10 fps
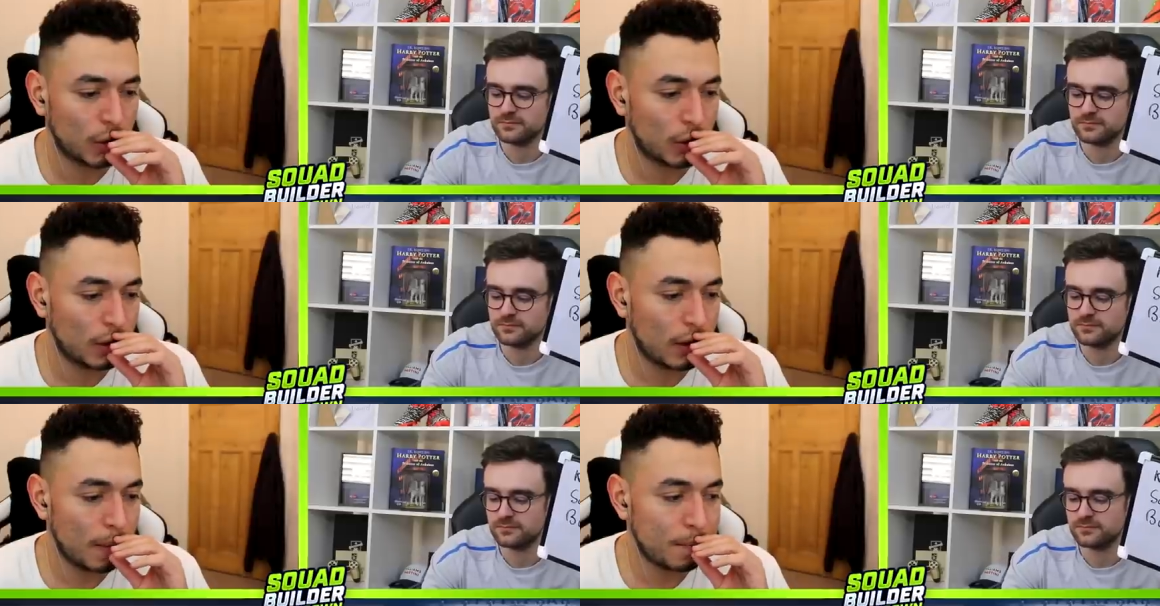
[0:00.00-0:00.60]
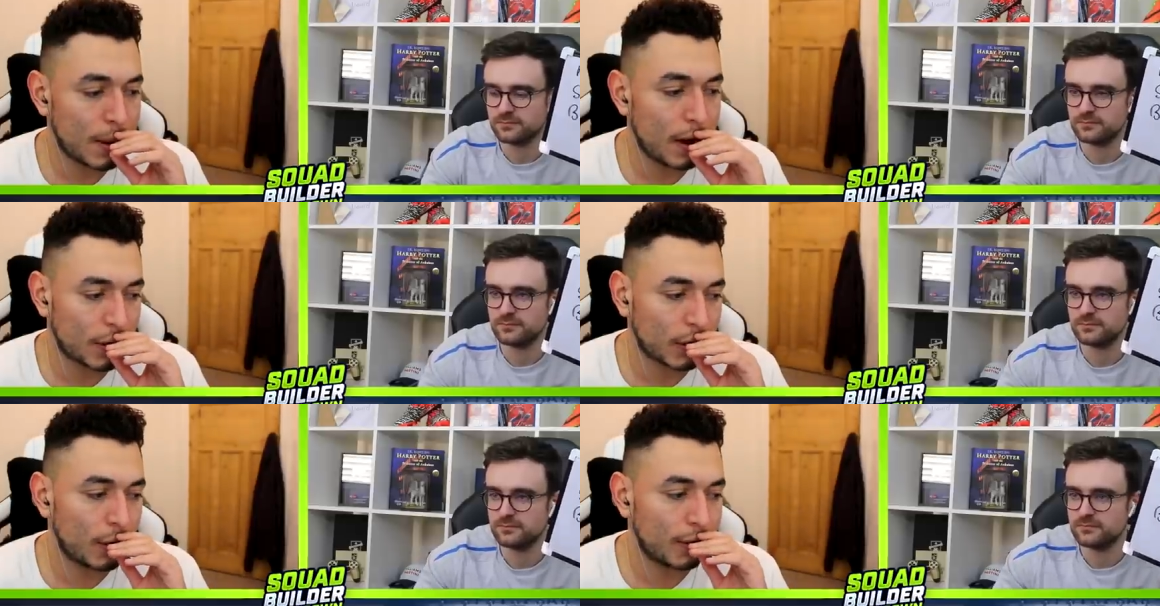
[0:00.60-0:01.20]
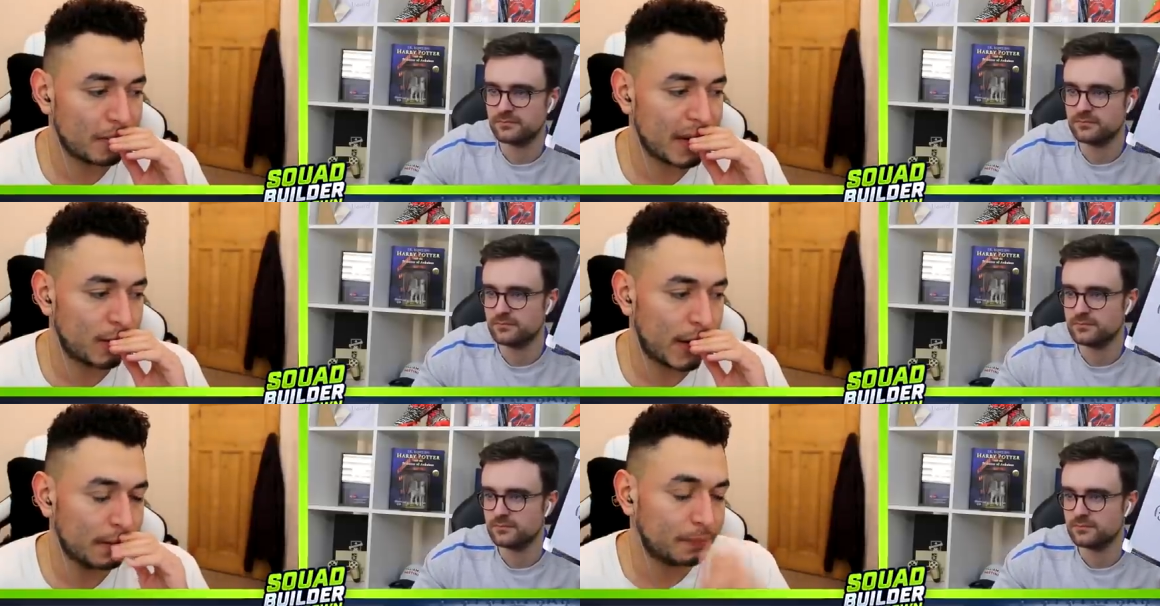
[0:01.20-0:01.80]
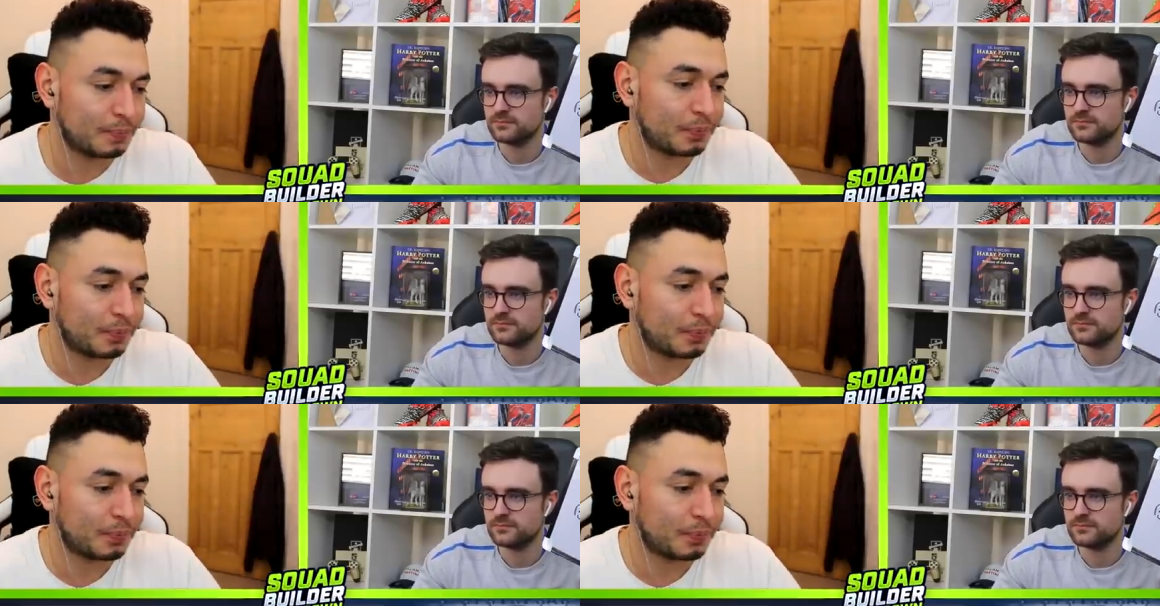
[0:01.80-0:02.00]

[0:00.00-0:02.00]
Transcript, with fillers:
Speaker 1: or not, but I'm going to go with him anyway.